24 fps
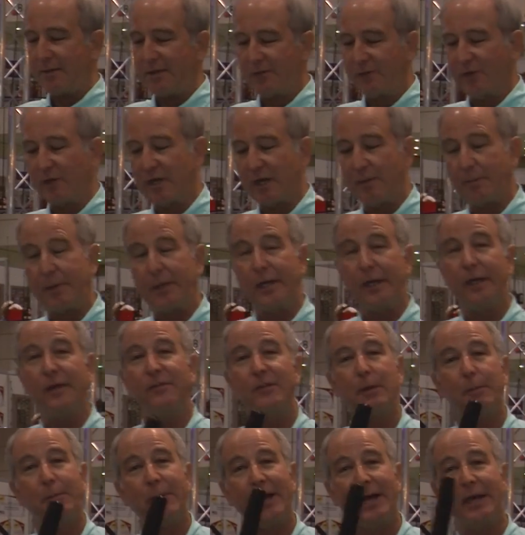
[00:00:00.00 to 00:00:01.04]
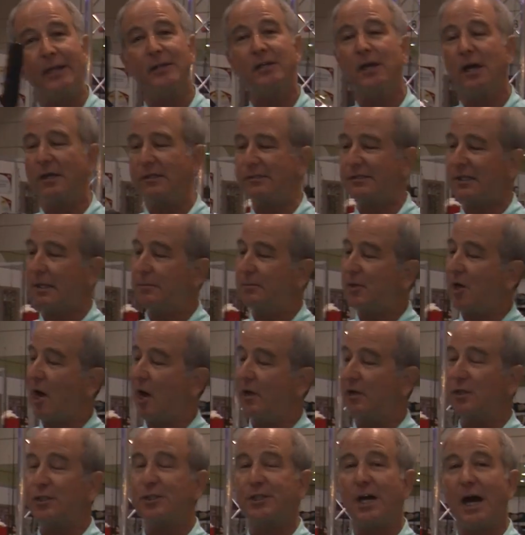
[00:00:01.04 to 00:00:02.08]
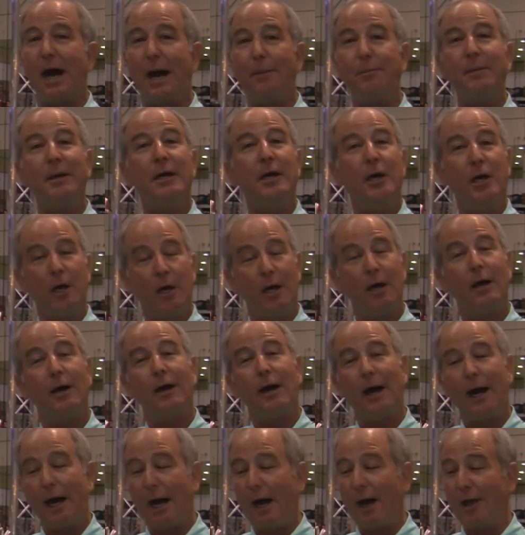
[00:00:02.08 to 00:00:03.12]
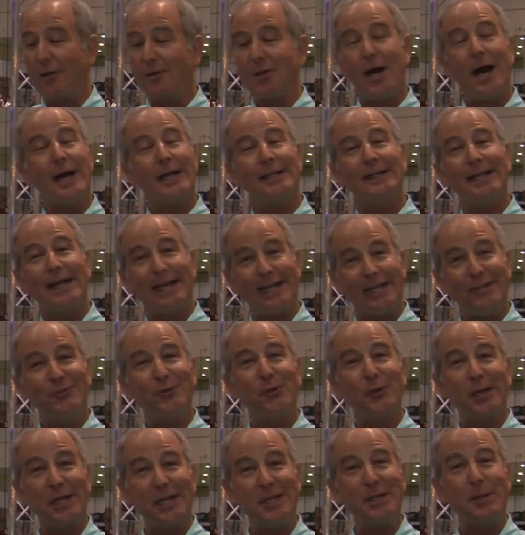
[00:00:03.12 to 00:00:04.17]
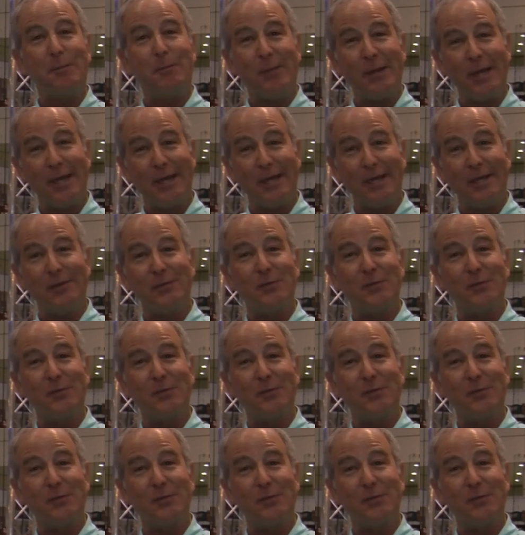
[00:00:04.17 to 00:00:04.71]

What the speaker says: is going to be the PENN Custom Color Shop. A lot of ladies are getting the pink.